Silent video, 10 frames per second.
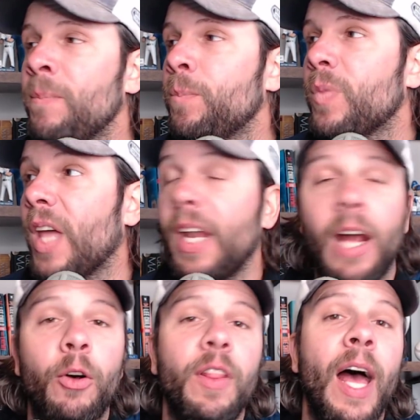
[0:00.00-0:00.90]
Then not
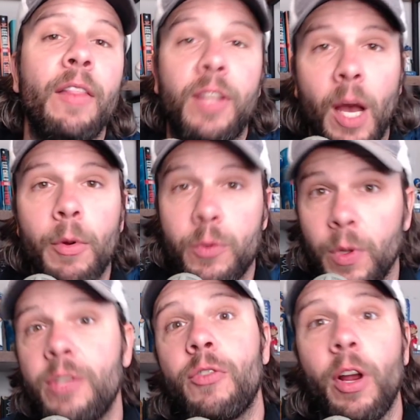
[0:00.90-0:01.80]
only that, the Cowboys
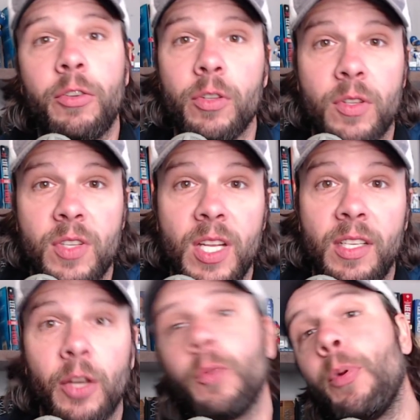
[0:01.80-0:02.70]
restructured the Zeke
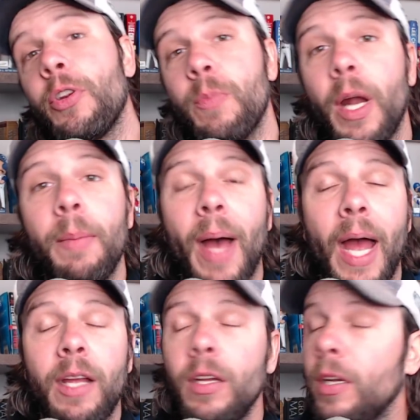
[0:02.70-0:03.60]
deal to push money
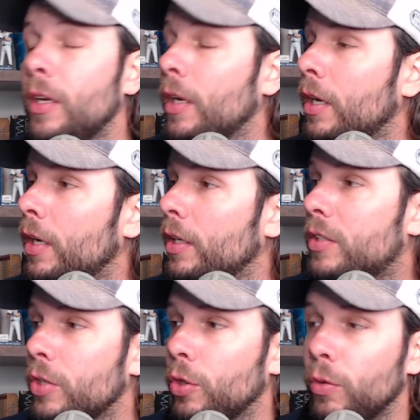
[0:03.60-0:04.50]
back
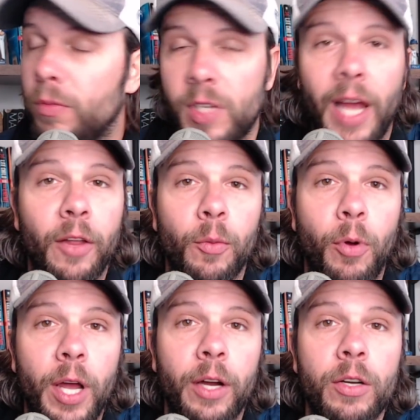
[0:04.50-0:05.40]
to sign other
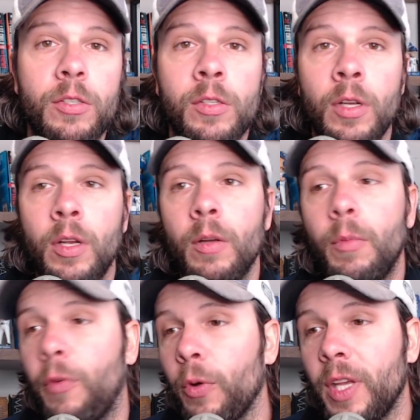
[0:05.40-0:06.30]
players
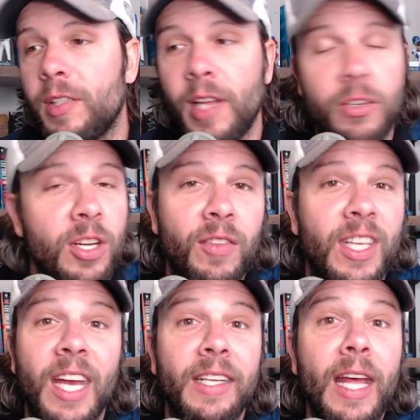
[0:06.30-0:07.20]
before the extension even
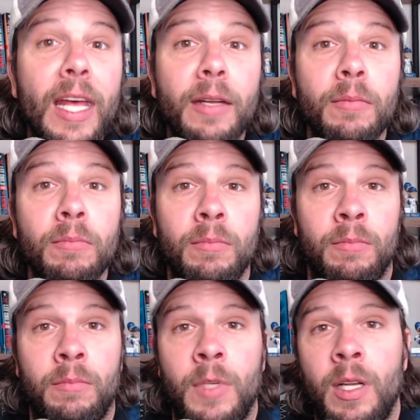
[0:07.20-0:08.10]
kicked in.
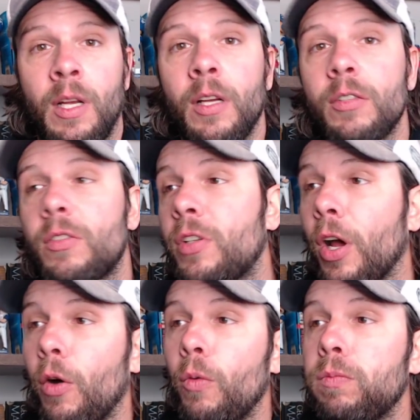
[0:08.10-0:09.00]

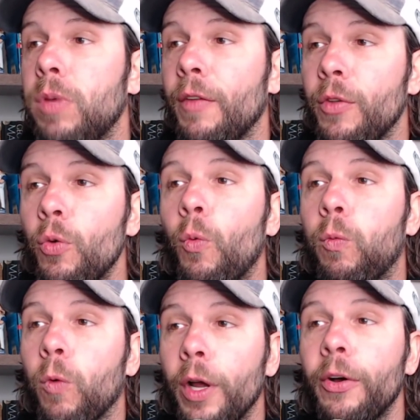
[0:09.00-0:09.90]
So if you
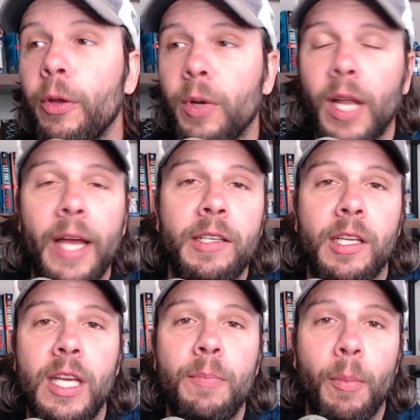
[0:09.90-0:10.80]
really would like to
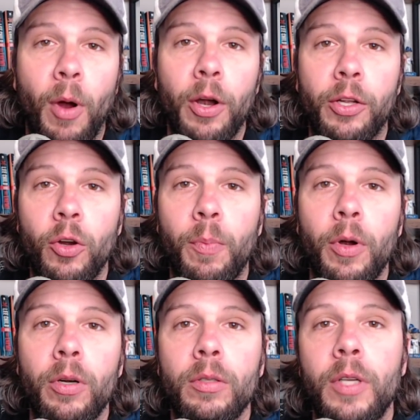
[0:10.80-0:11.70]
keep Amari
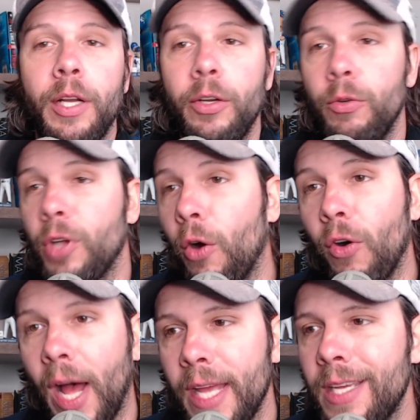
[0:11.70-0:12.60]
Cooper and you don't
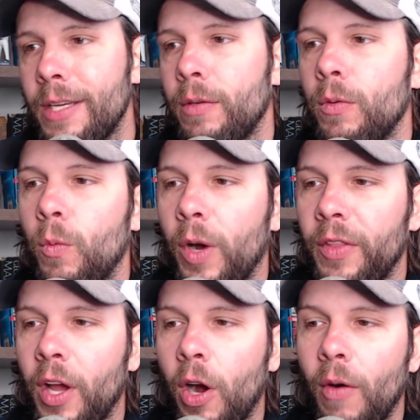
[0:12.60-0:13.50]
like where
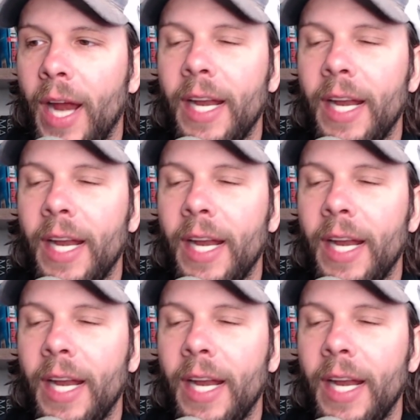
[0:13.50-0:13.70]
they are right